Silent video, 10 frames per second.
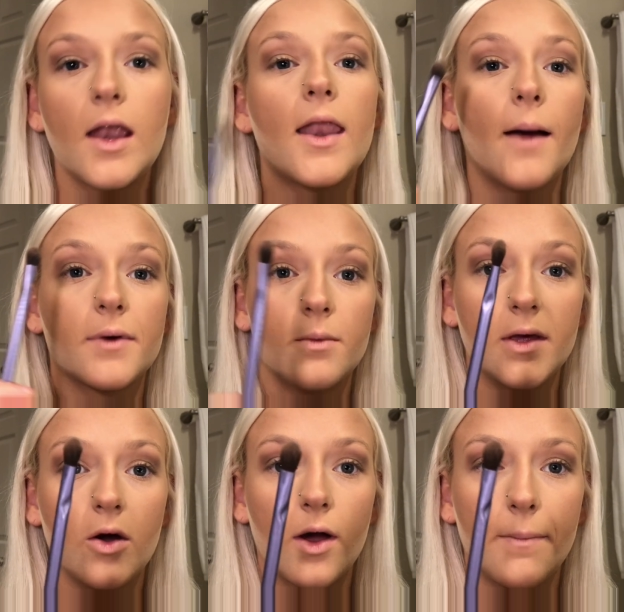Now I'm gonna
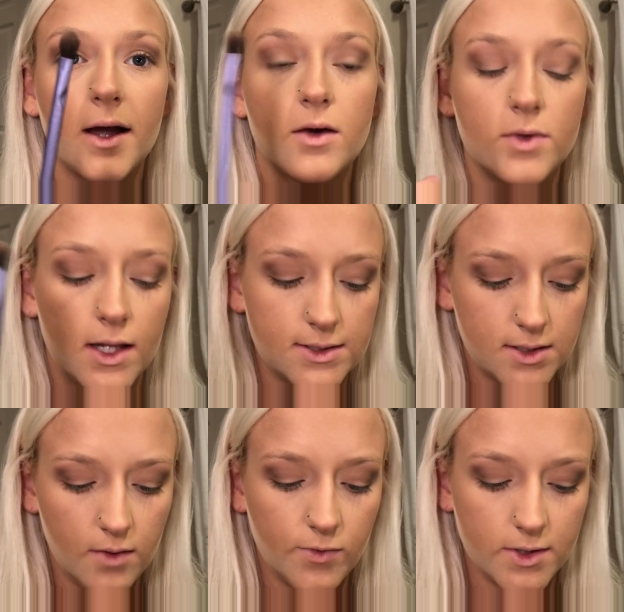be going back in with that
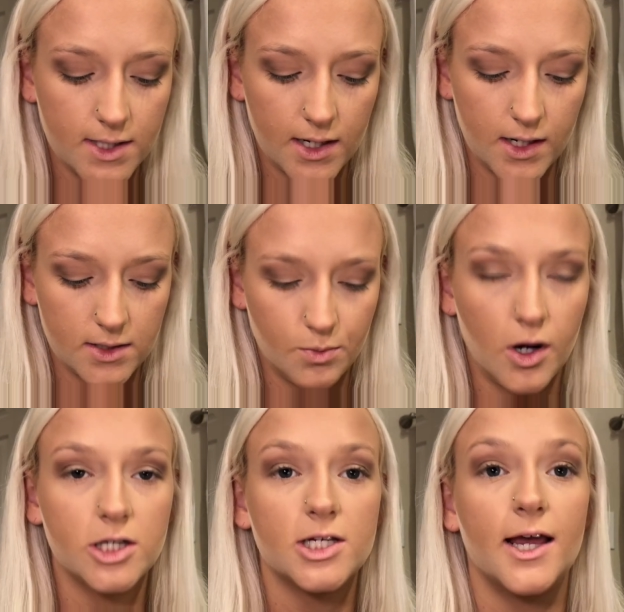same Real Techniques
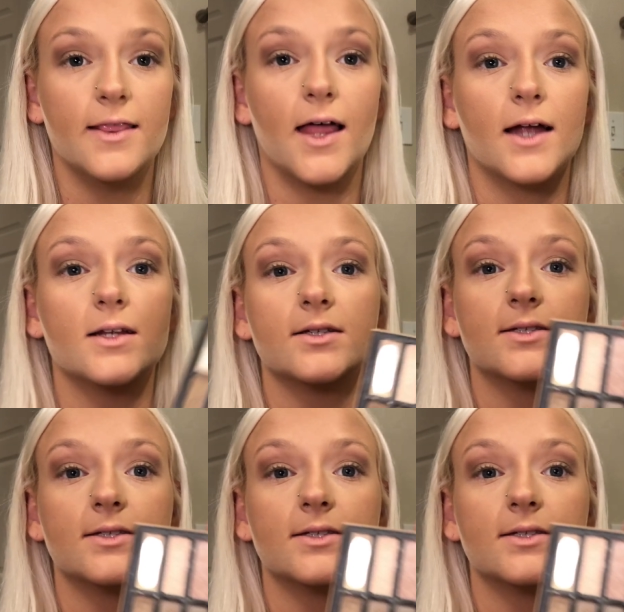brush and that